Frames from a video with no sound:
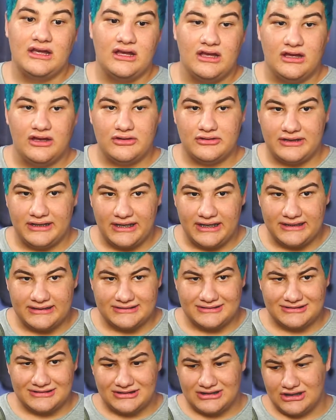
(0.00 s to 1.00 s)
Okay,
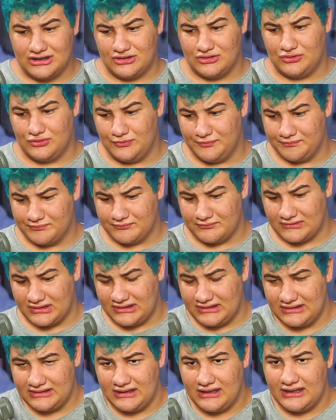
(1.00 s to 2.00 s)
so
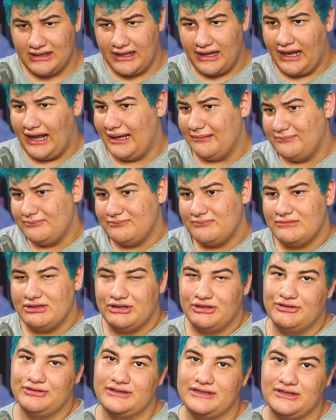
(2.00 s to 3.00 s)
I'm
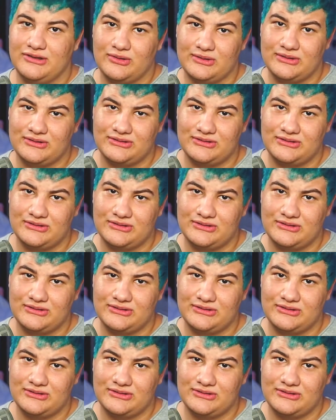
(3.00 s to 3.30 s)
currently going